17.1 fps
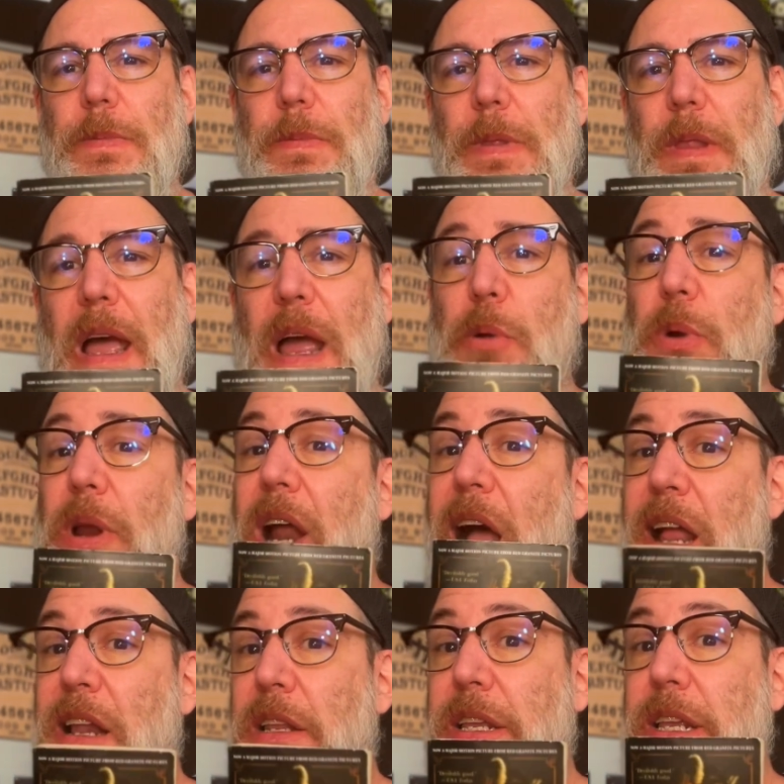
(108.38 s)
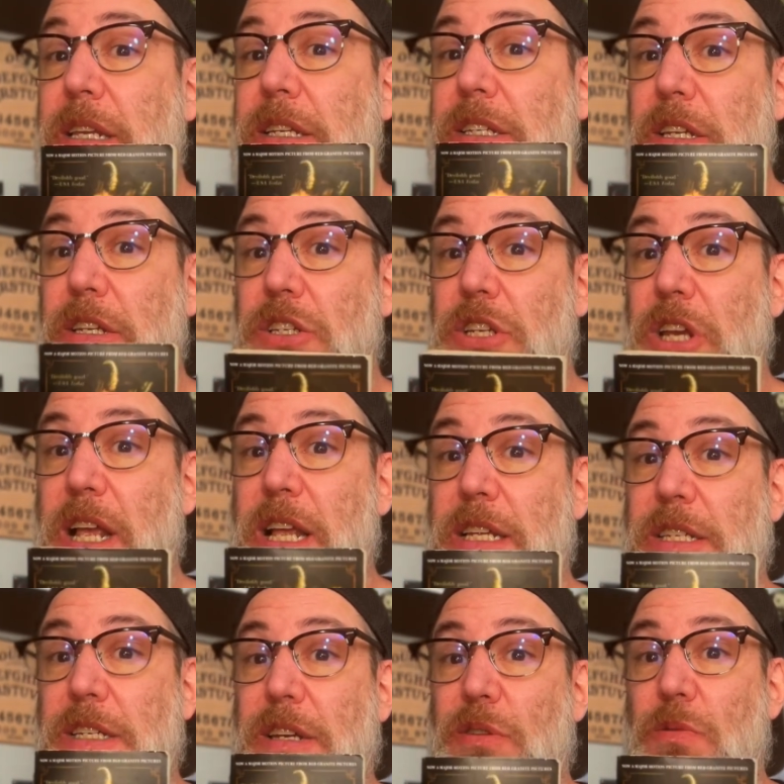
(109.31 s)
I would highly
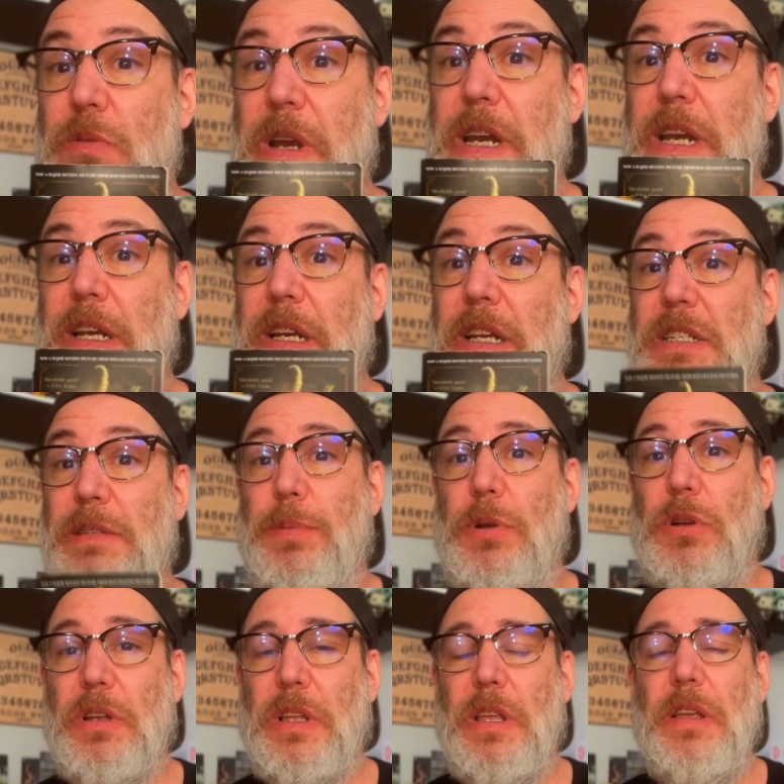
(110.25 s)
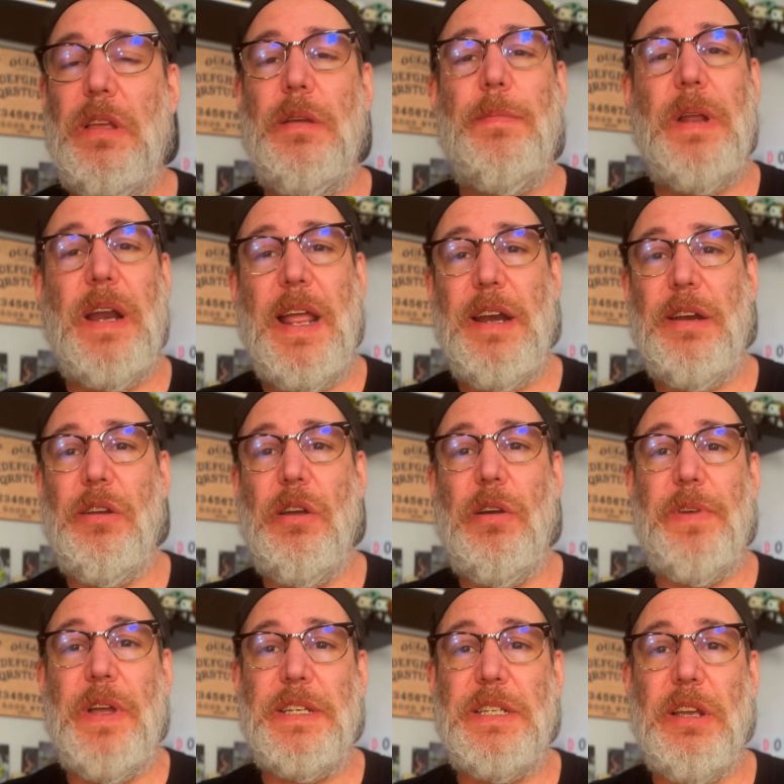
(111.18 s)
suggest reading this book, but I don't know
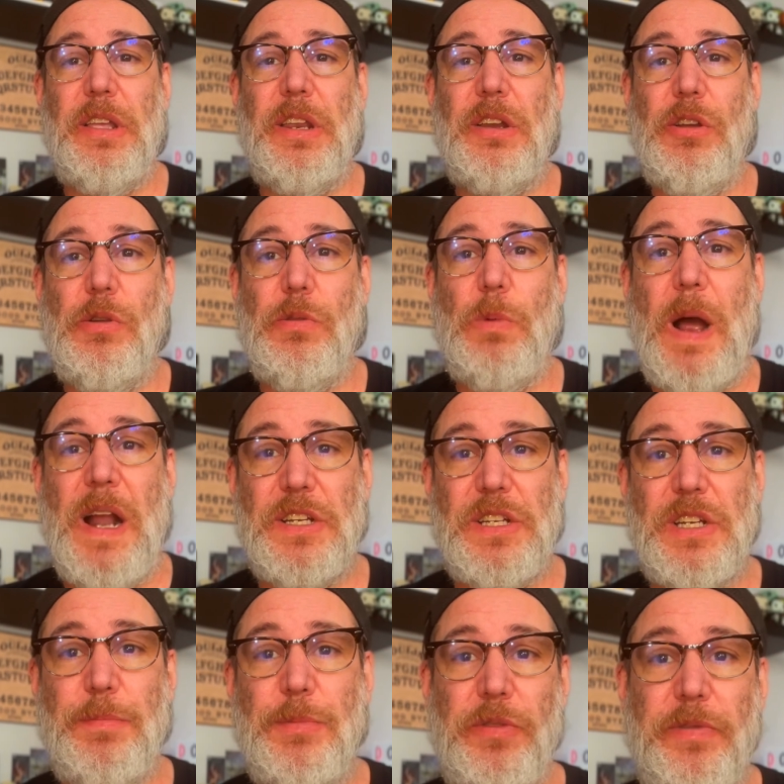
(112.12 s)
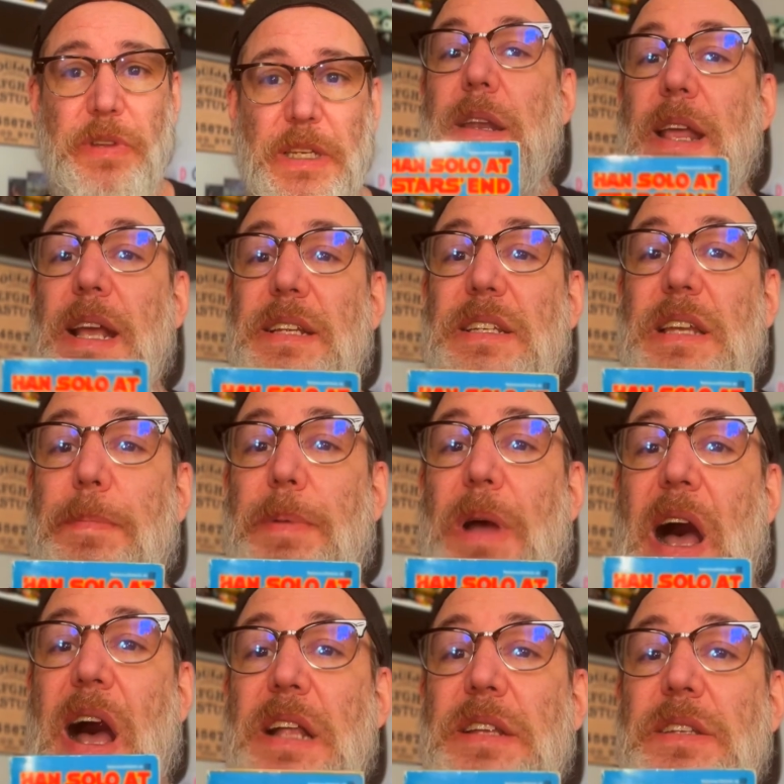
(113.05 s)
if I'd tell you to go watch the movie. Next up,
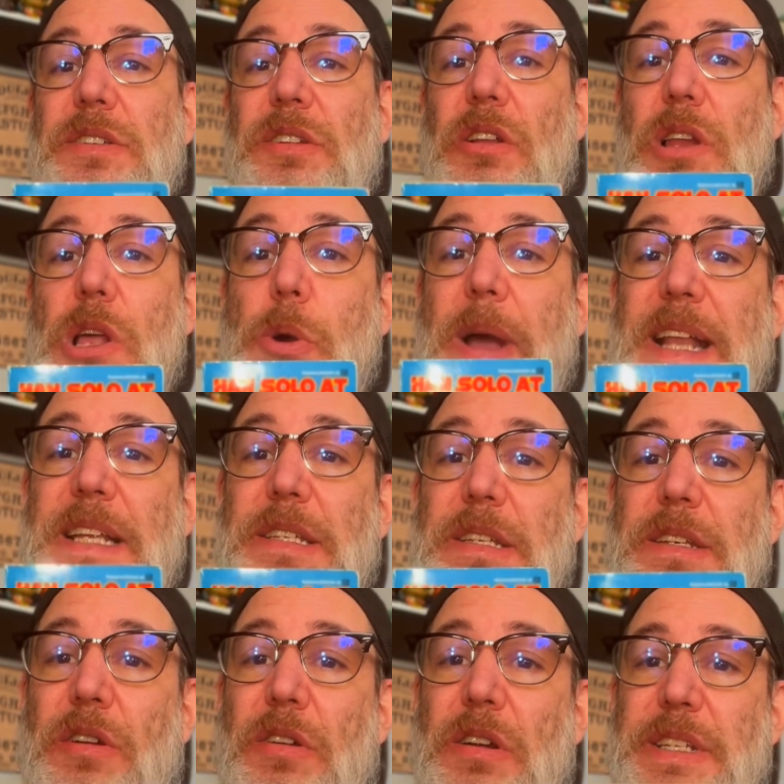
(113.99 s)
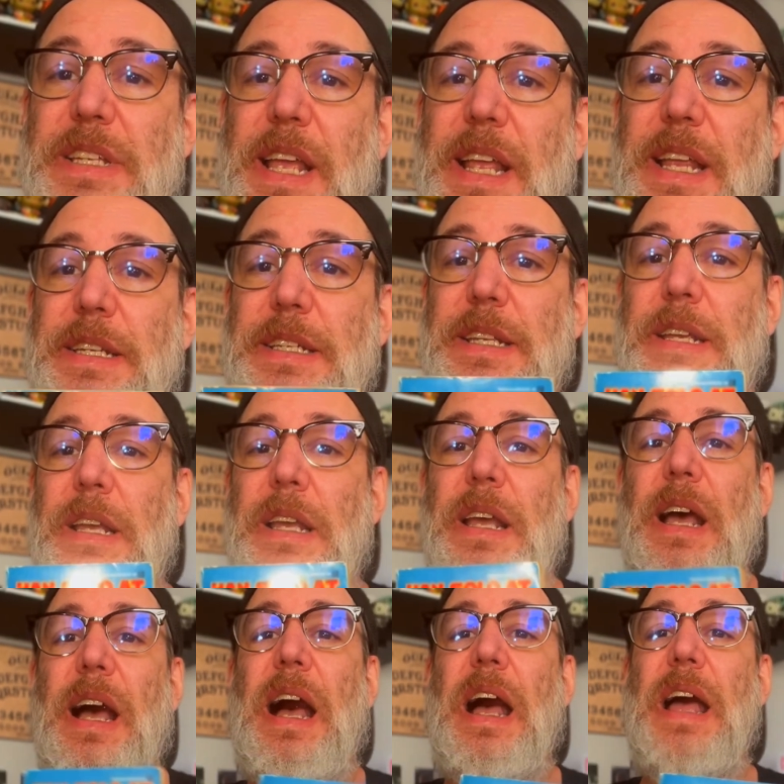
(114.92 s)
Han Solo at Star's End.
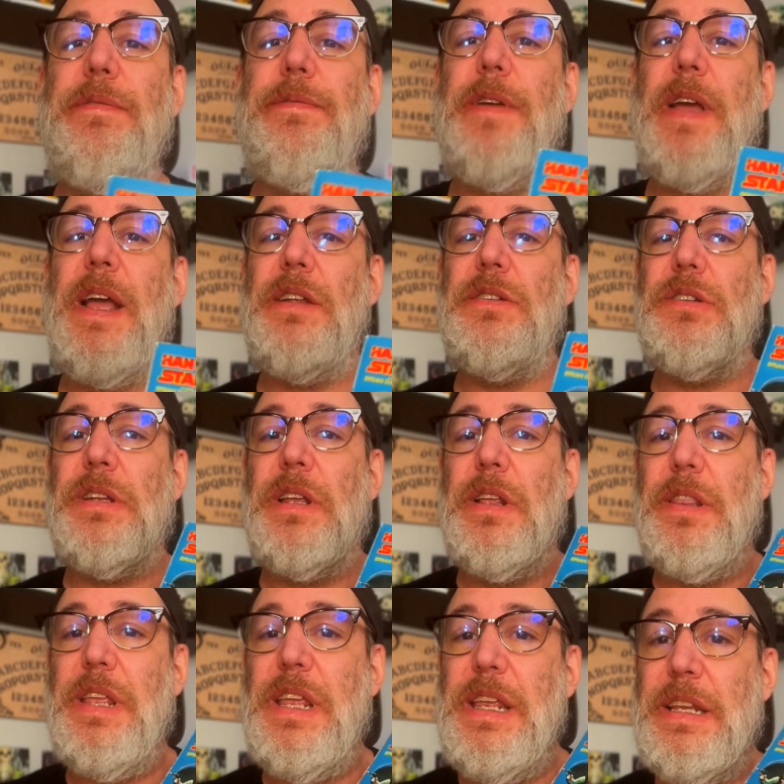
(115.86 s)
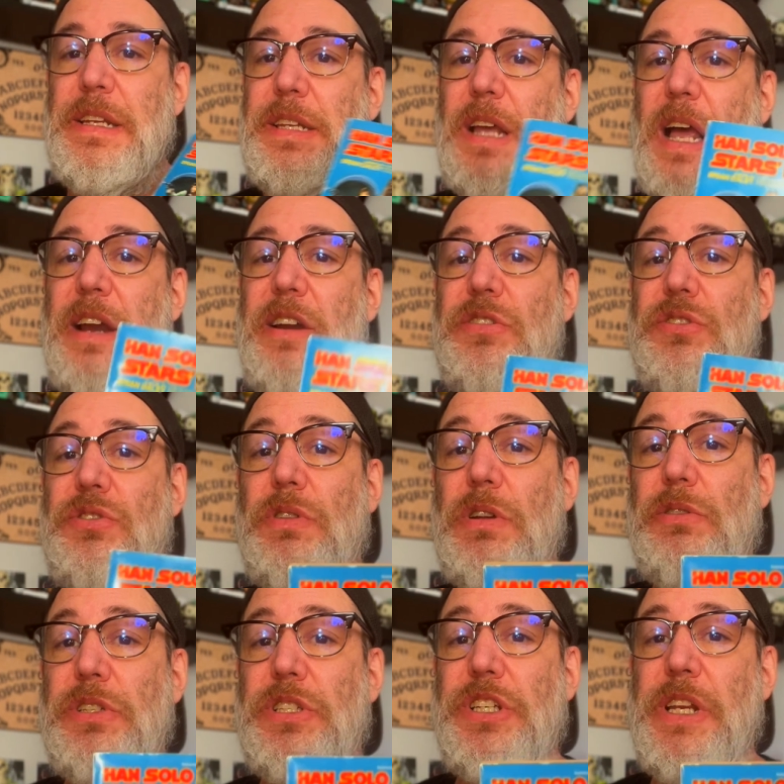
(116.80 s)
I found the entire
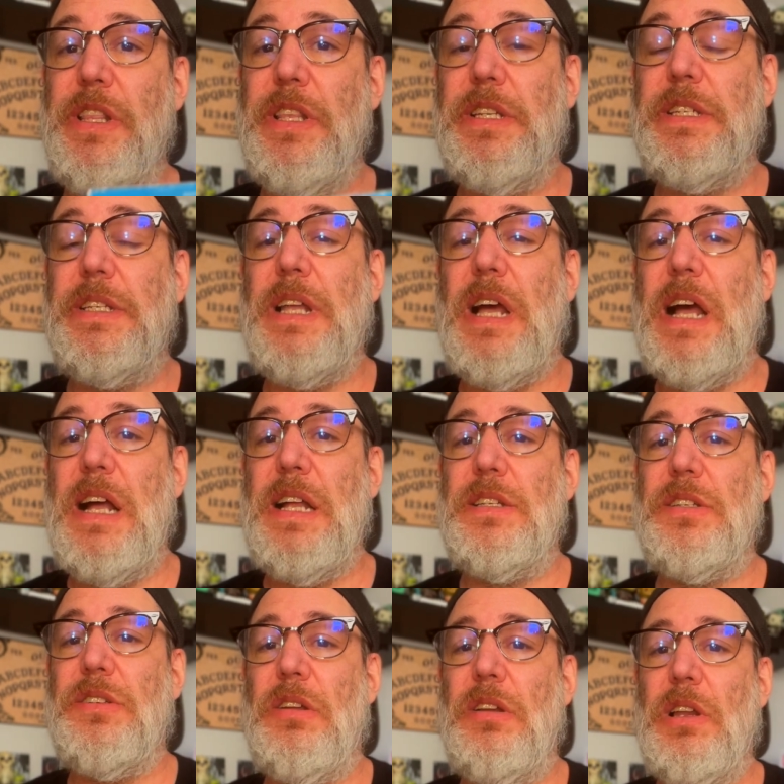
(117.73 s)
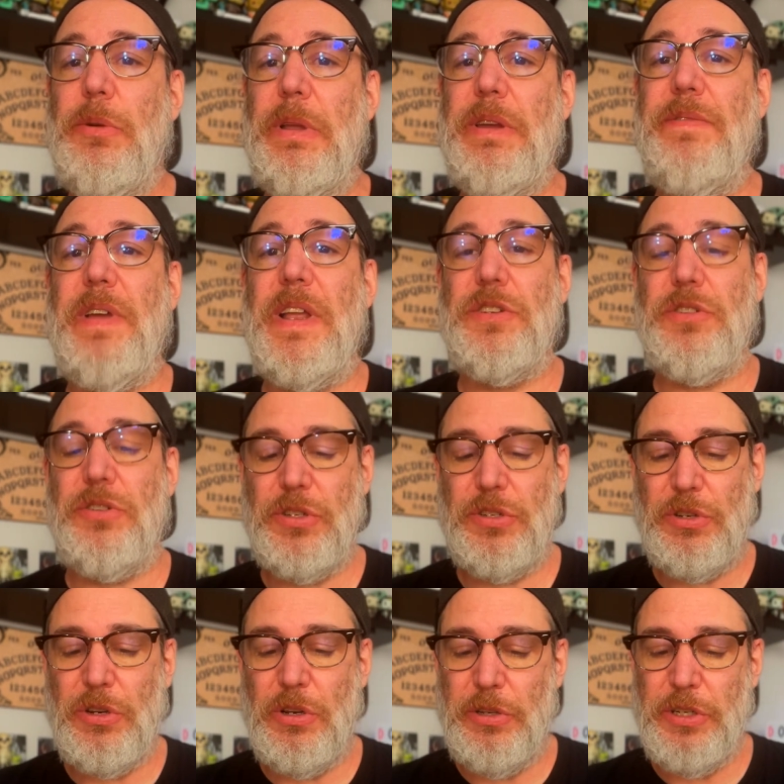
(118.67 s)
trilogy. This is the Han Solo Adventures
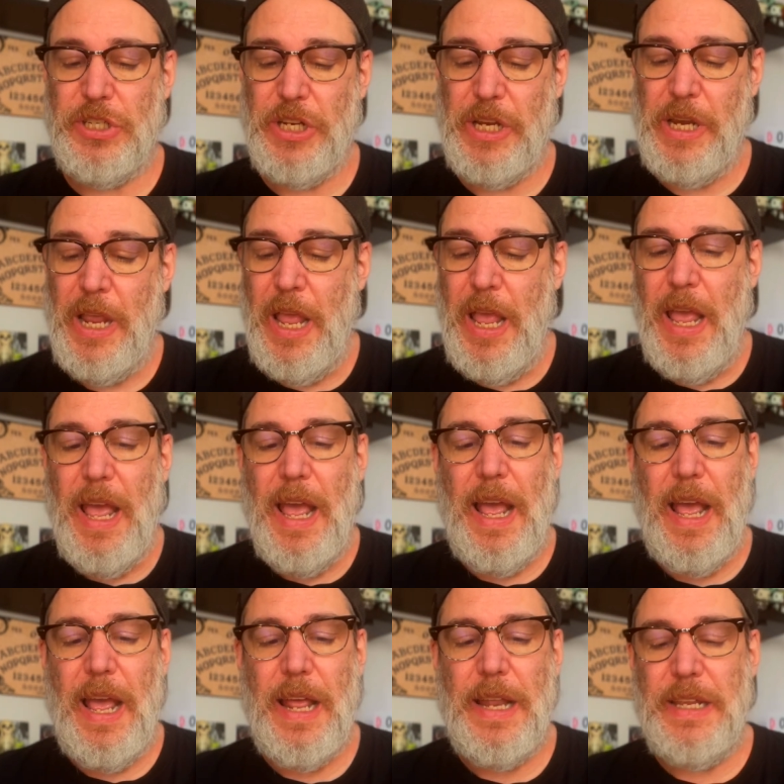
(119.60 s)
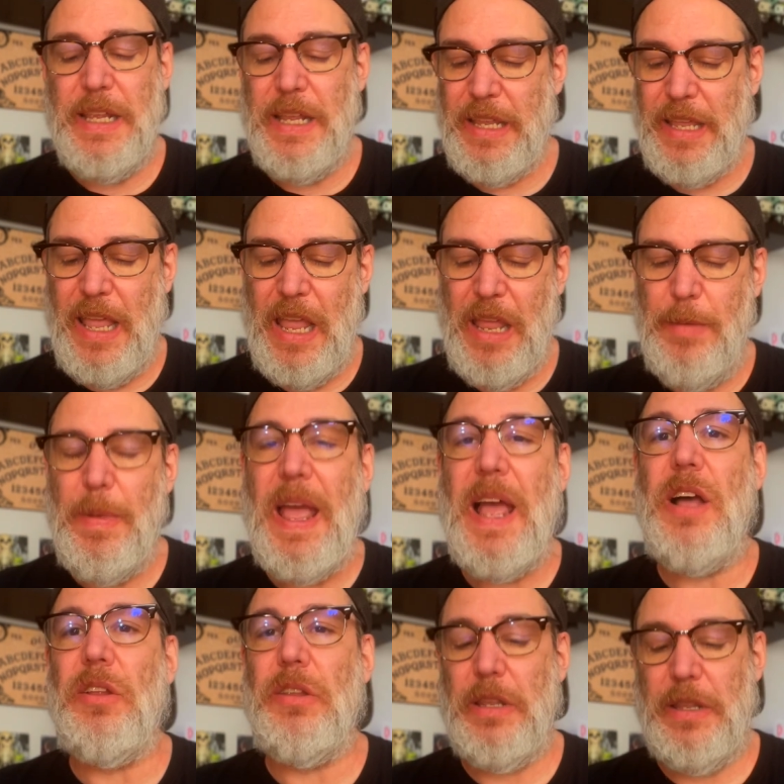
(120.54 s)
trilogy, and it came
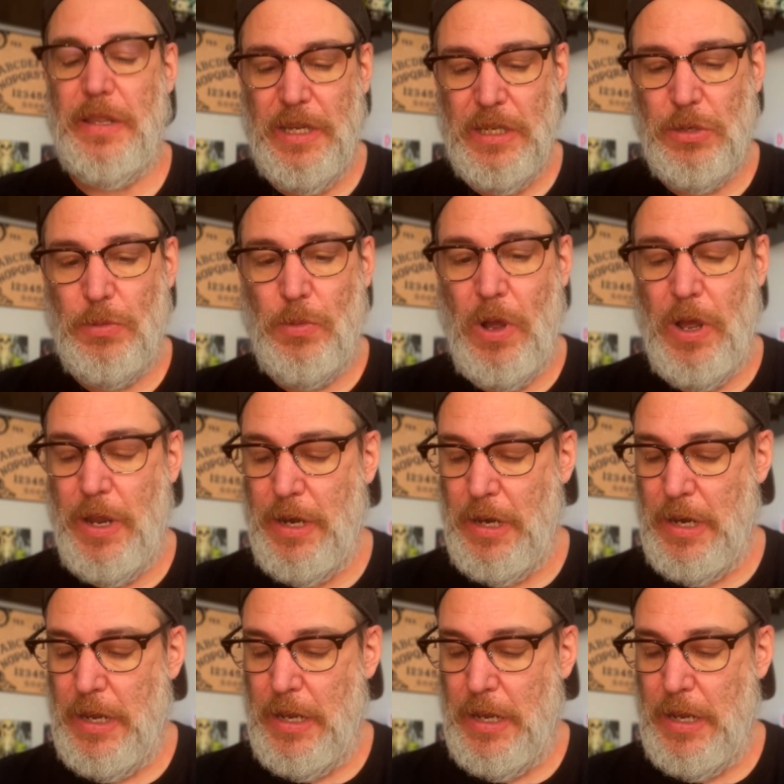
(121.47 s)
out, this one,